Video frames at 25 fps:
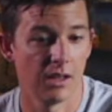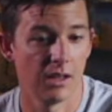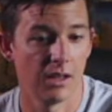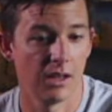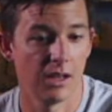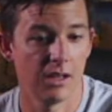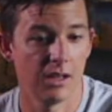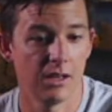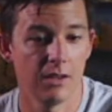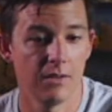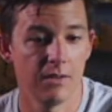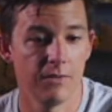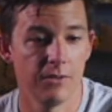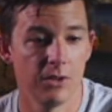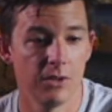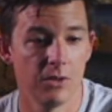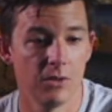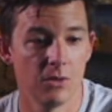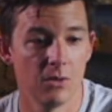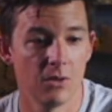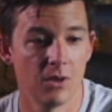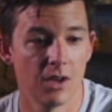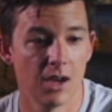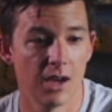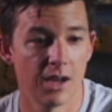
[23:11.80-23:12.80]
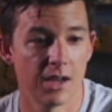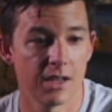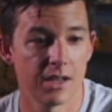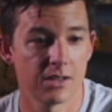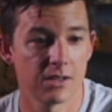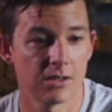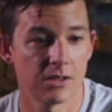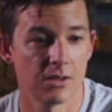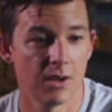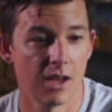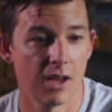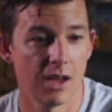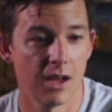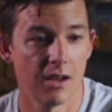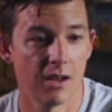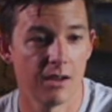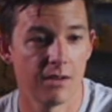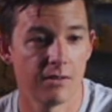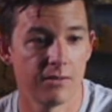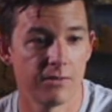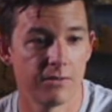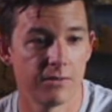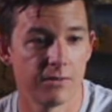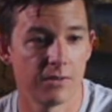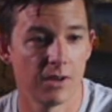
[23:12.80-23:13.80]
Any of you guys who
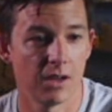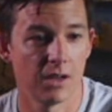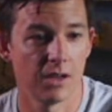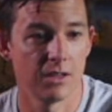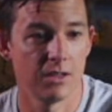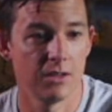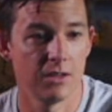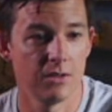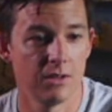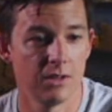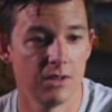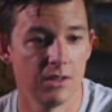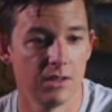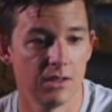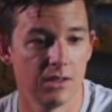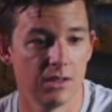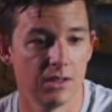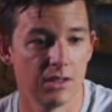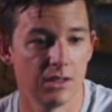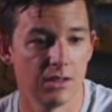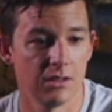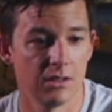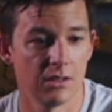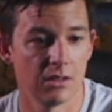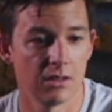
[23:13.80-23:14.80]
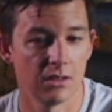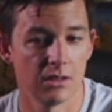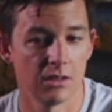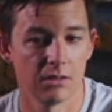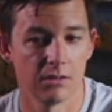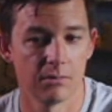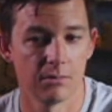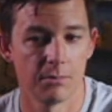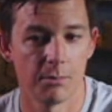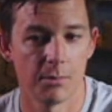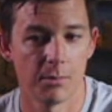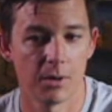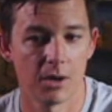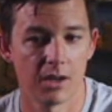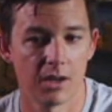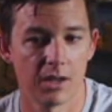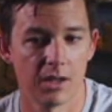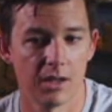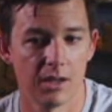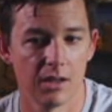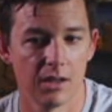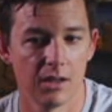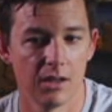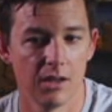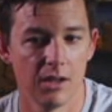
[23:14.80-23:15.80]
have a union in your
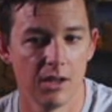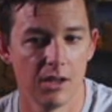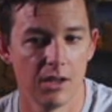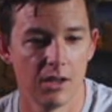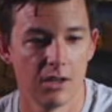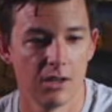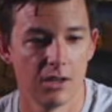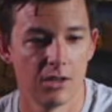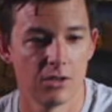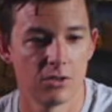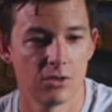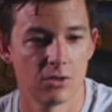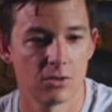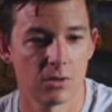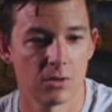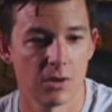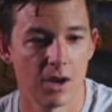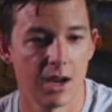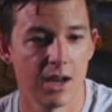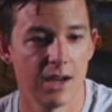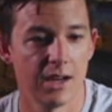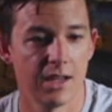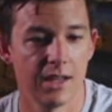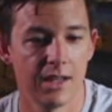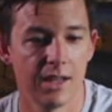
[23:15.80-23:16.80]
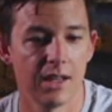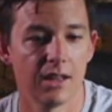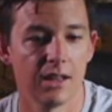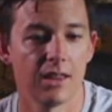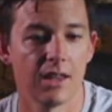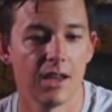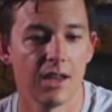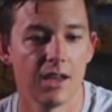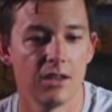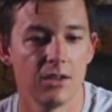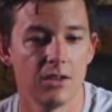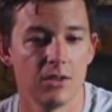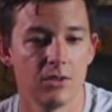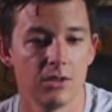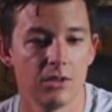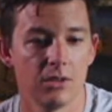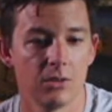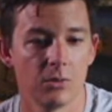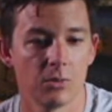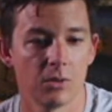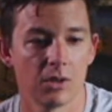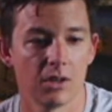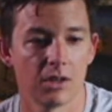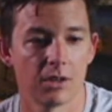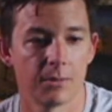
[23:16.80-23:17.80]
market, try to get that union
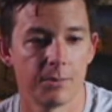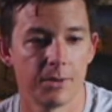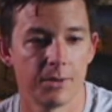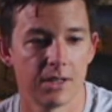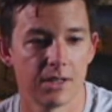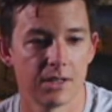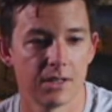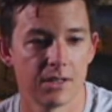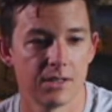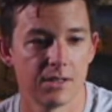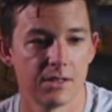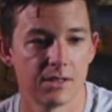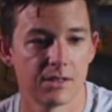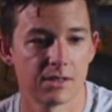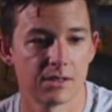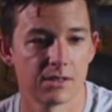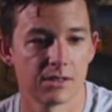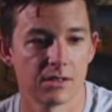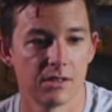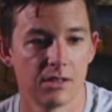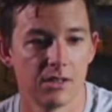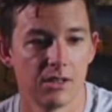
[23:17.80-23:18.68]
work, because